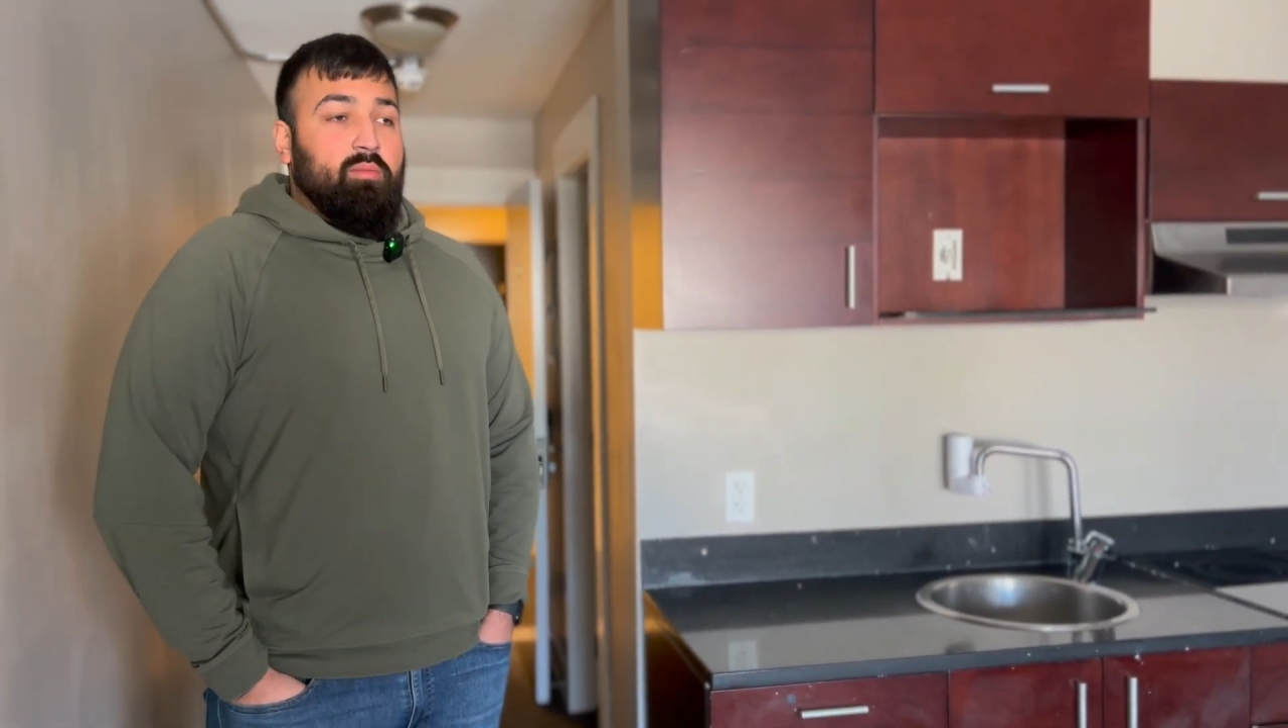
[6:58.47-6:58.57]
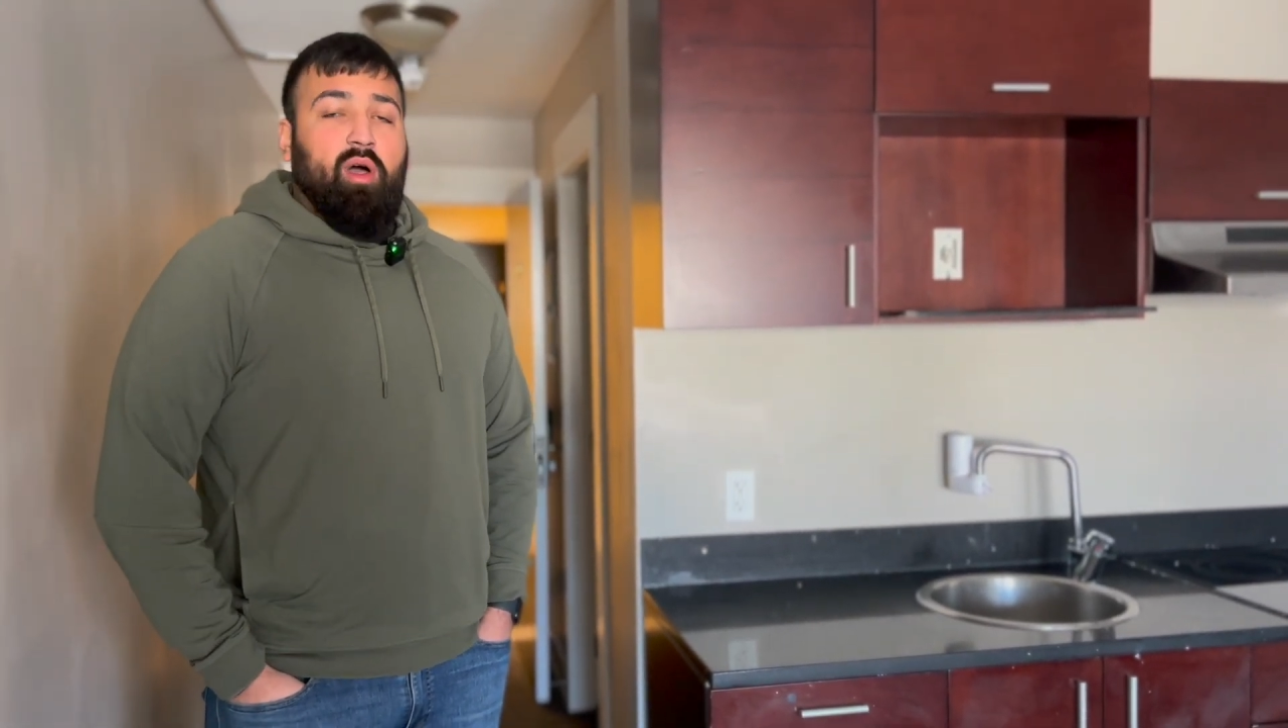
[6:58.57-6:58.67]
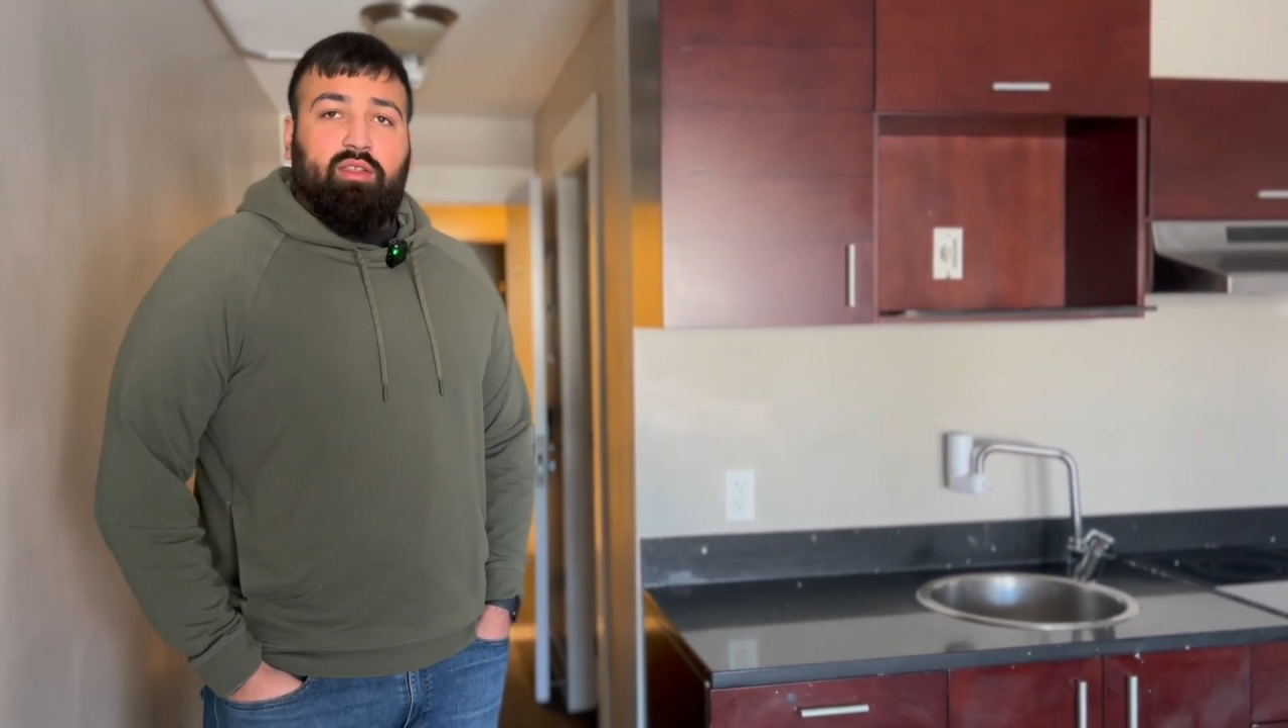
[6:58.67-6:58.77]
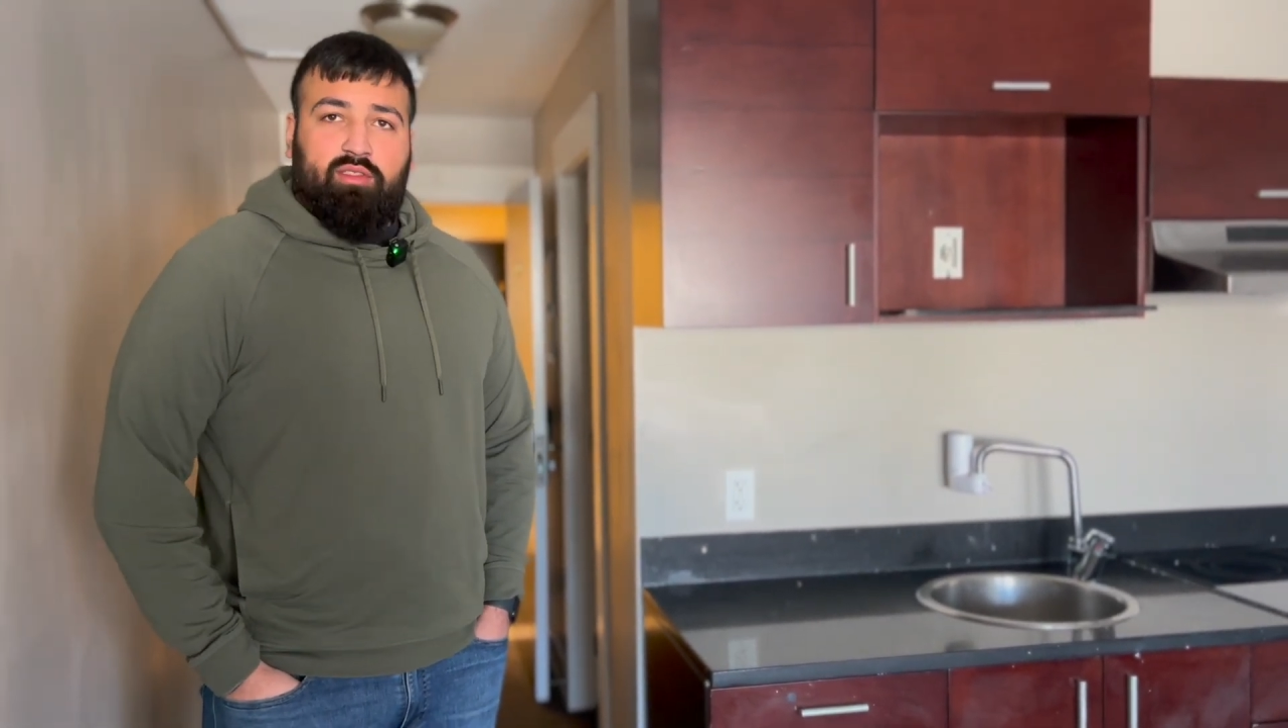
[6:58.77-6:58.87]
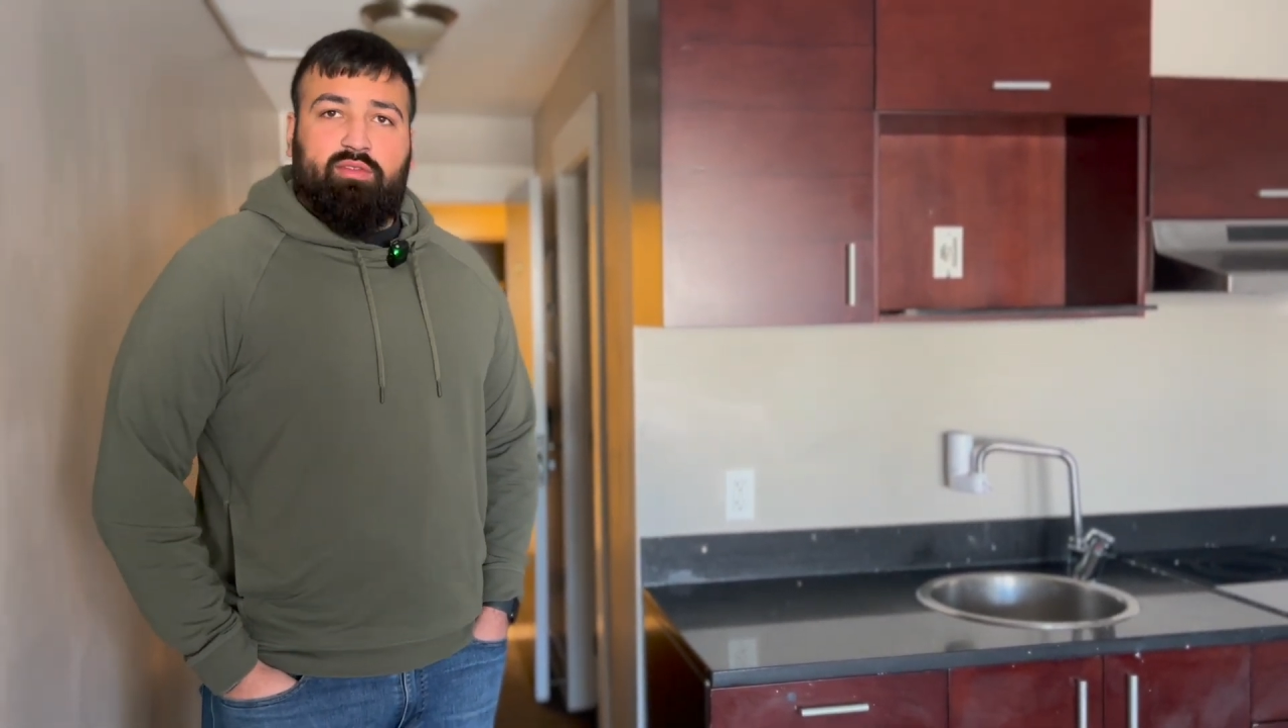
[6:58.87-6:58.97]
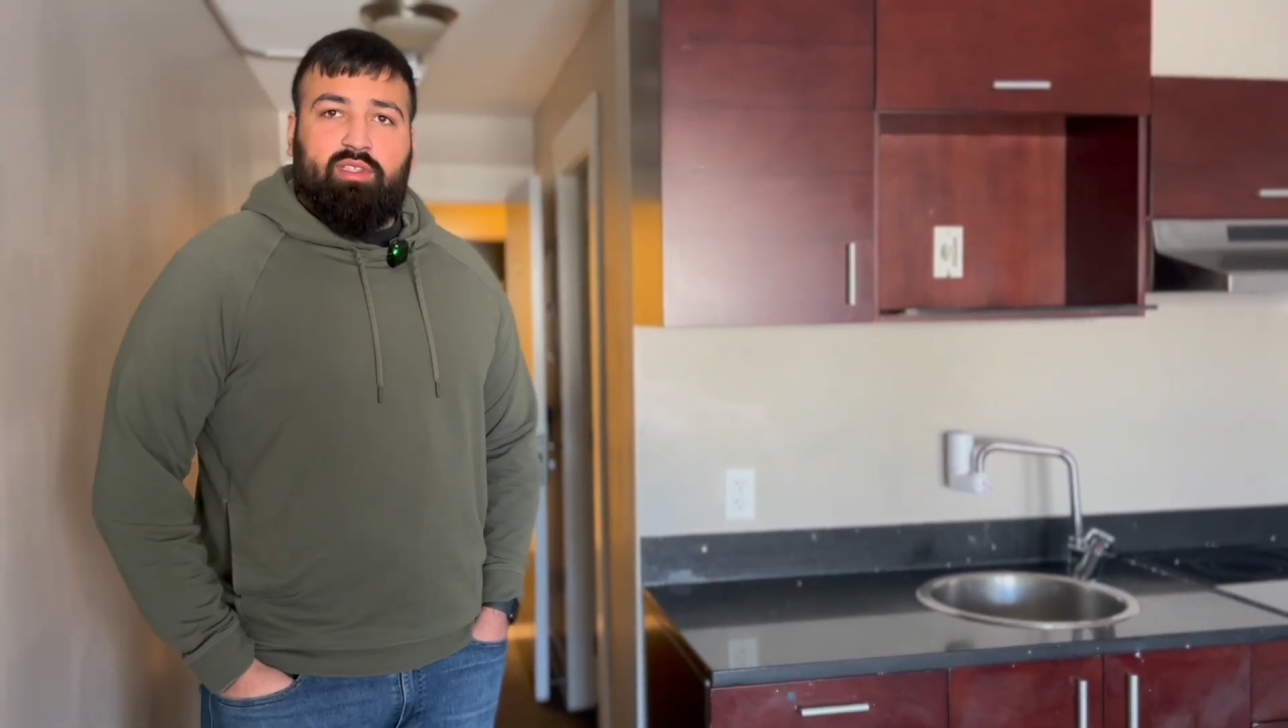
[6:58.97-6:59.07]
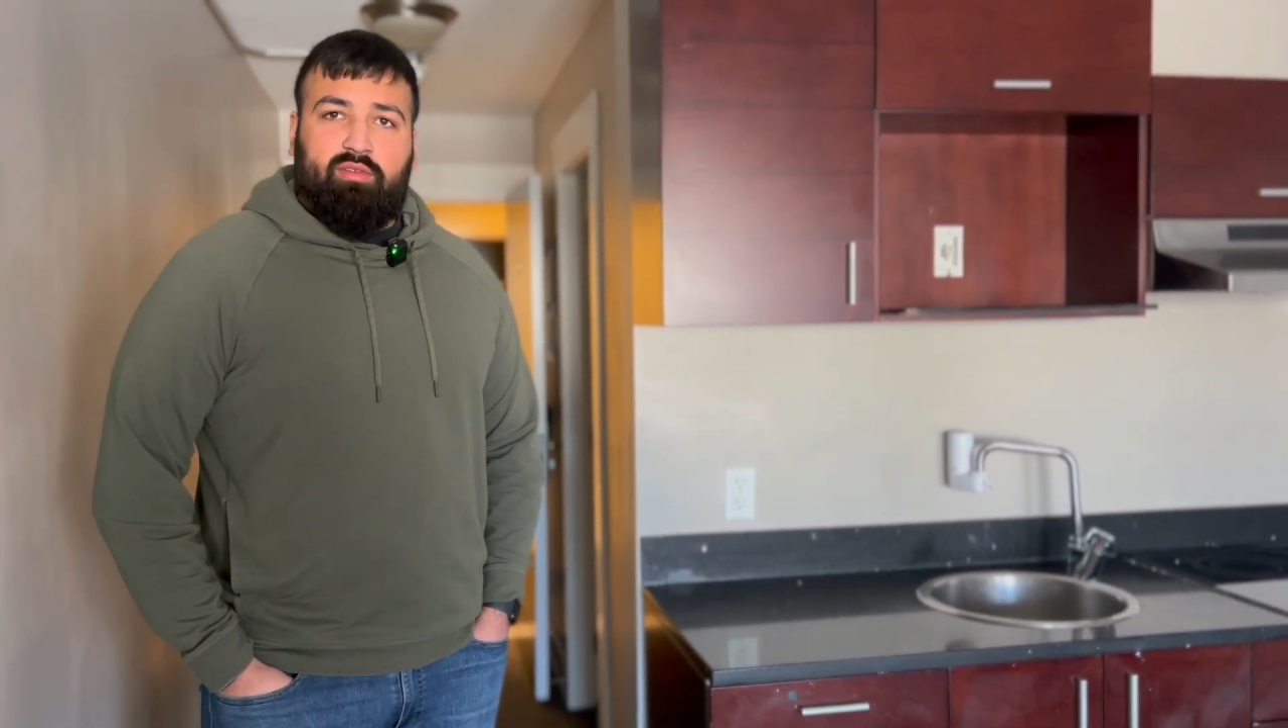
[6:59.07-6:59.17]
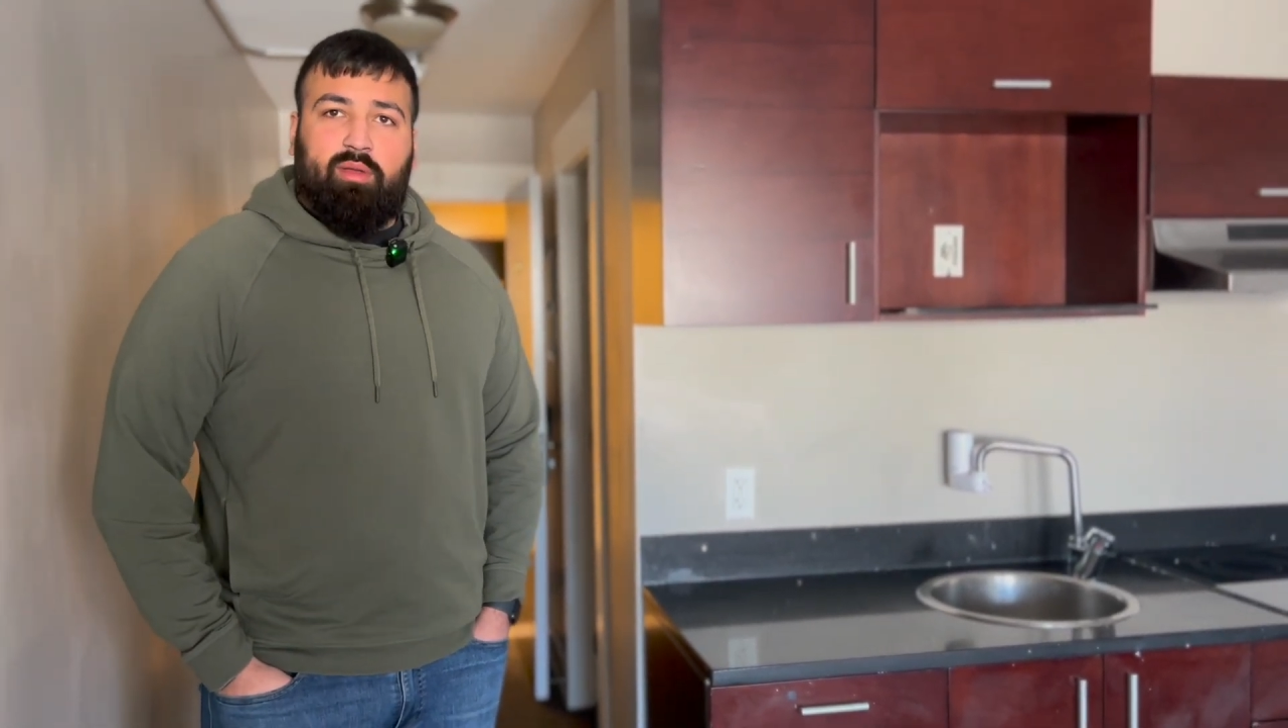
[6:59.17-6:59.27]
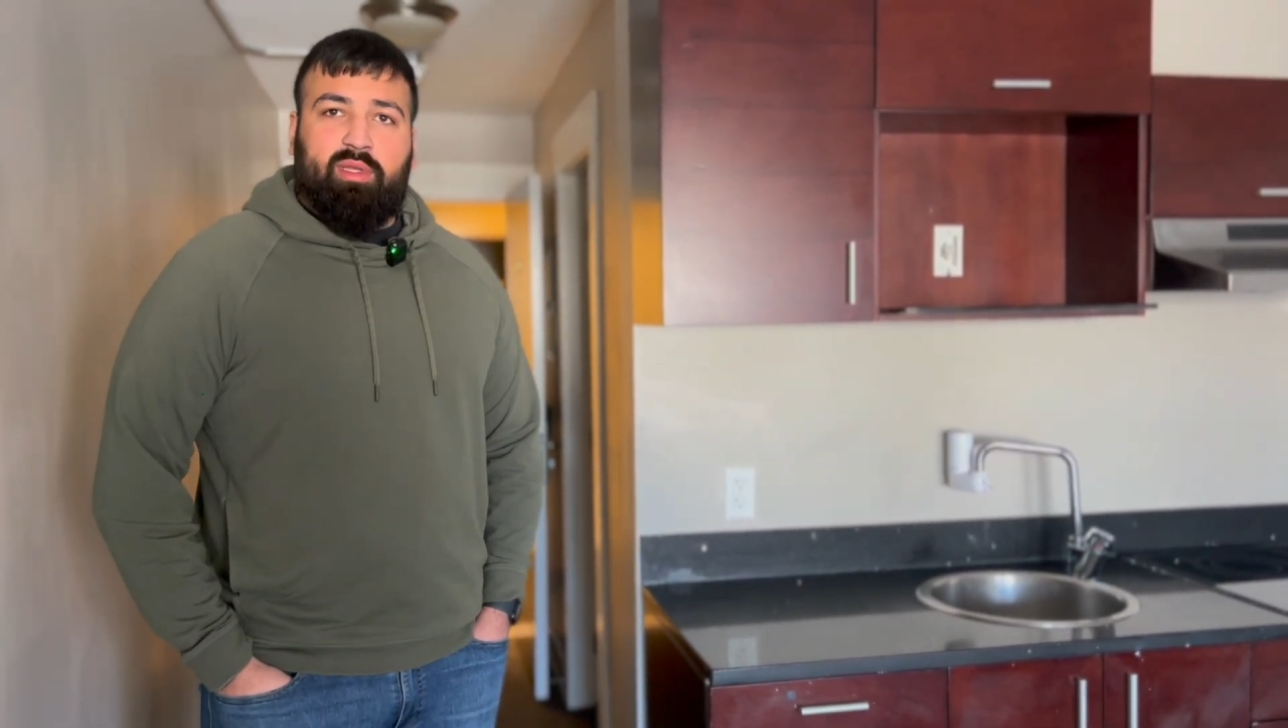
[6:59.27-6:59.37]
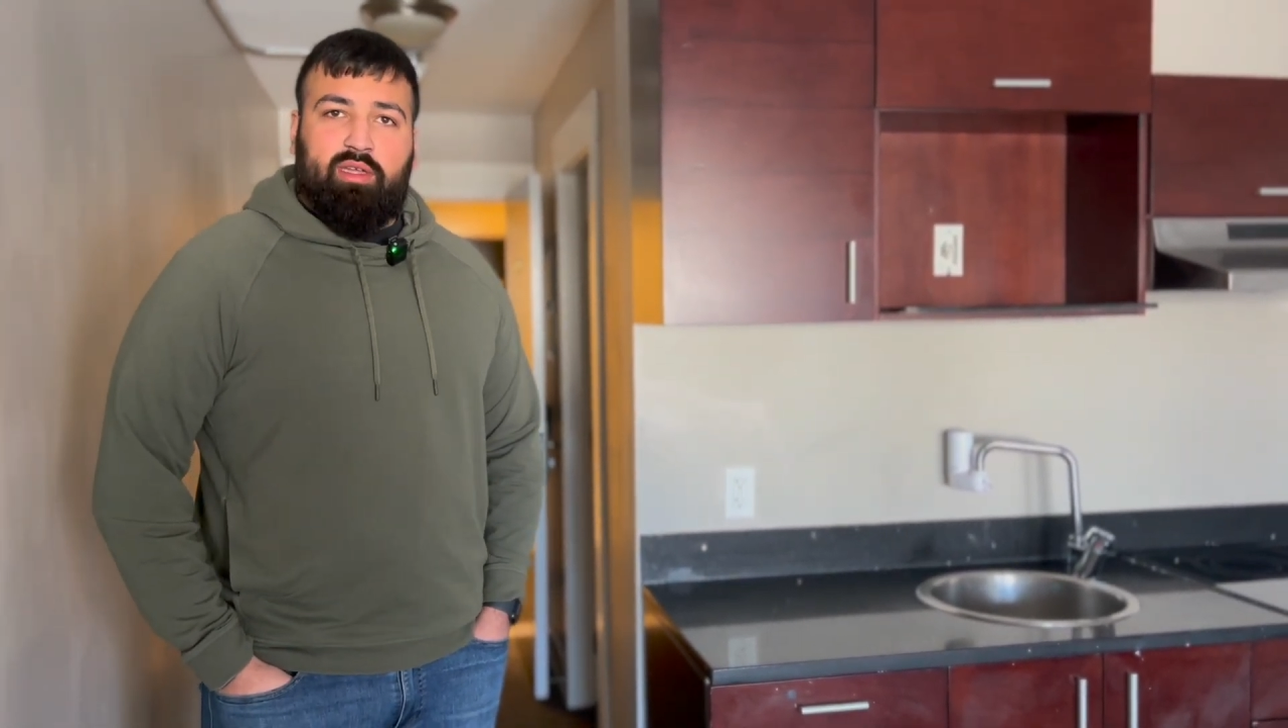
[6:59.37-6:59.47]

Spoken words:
positive stuff coming